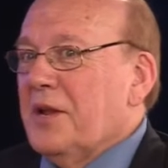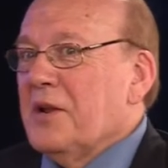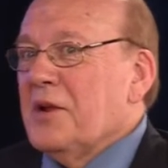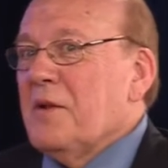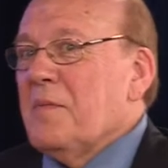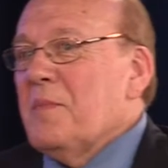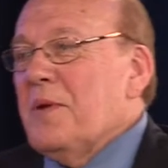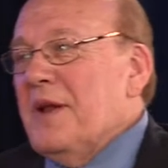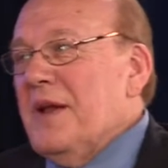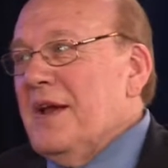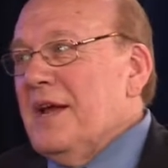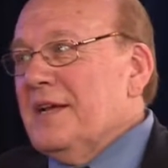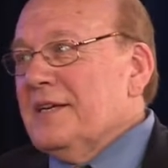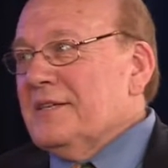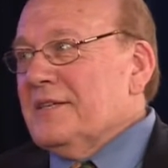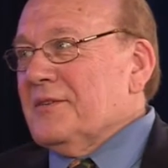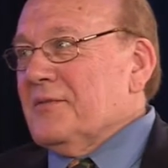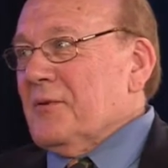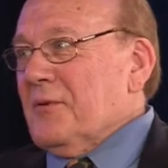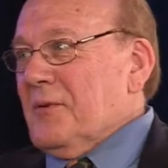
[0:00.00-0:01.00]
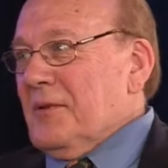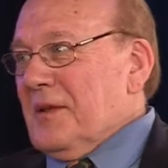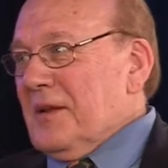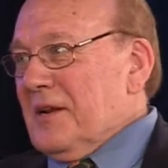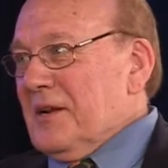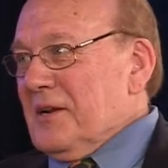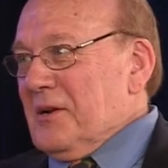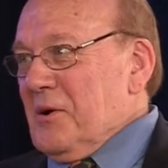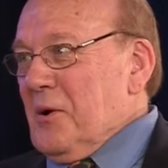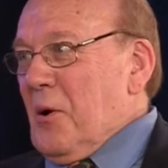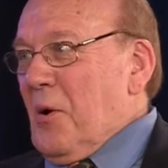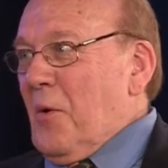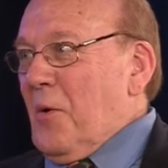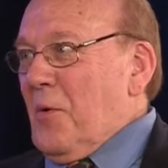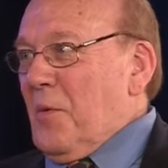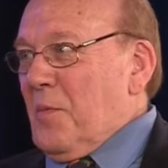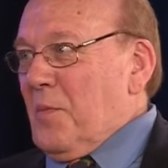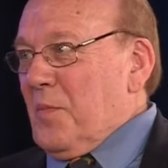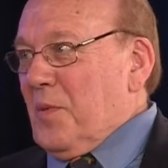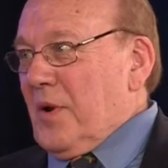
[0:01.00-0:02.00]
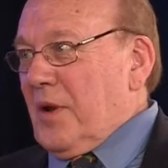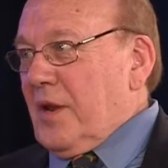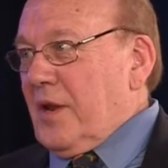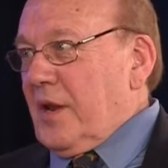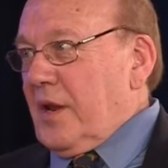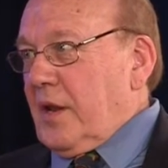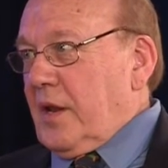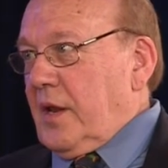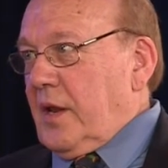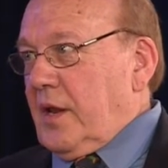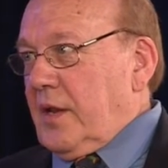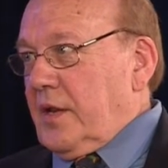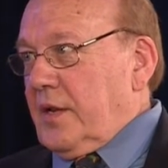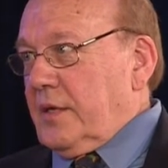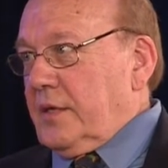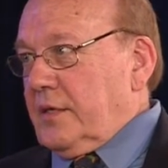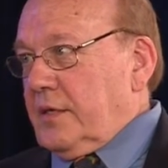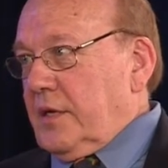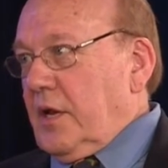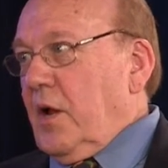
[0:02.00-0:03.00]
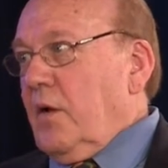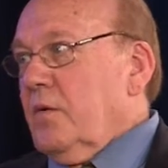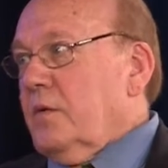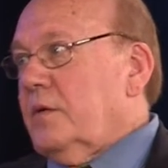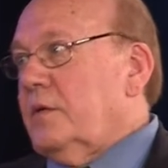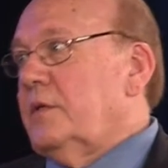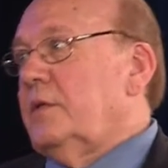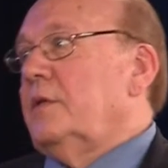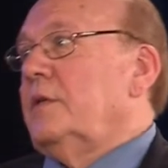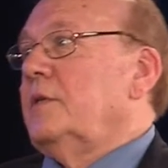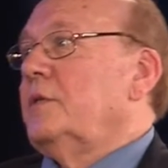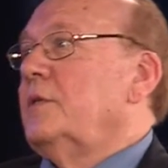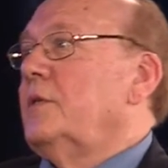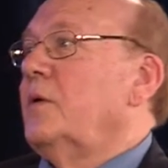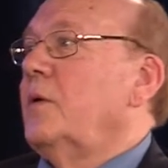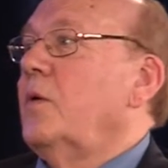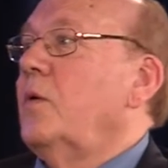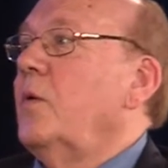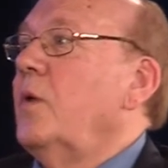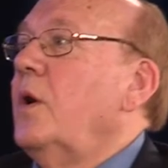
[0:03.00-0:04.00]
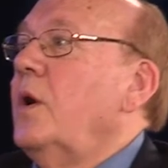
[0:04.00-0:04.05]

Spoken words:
our past or let it go, but it sounds as though